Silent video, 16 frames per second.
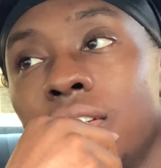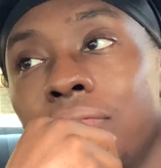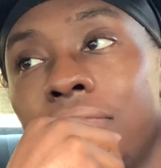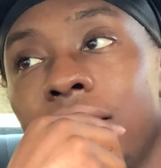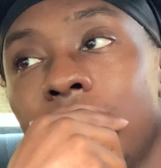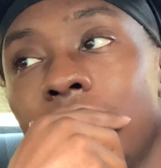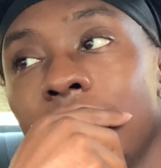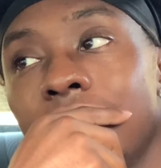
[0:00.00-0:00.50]
to the
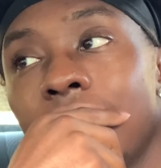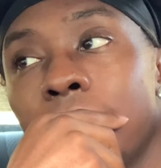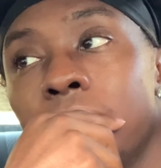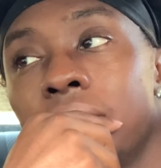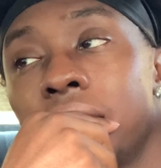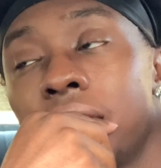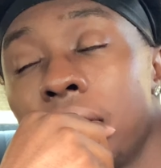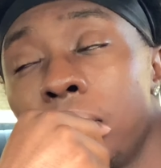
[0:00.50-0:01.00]
feet like that,
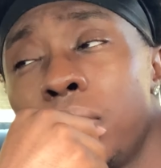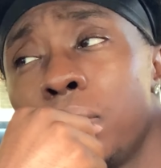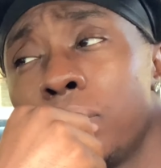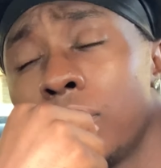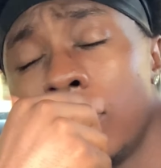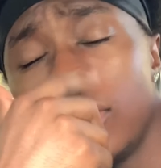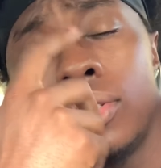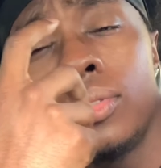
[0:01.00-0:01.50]
but some
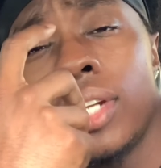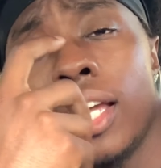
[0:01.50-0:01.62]
people do.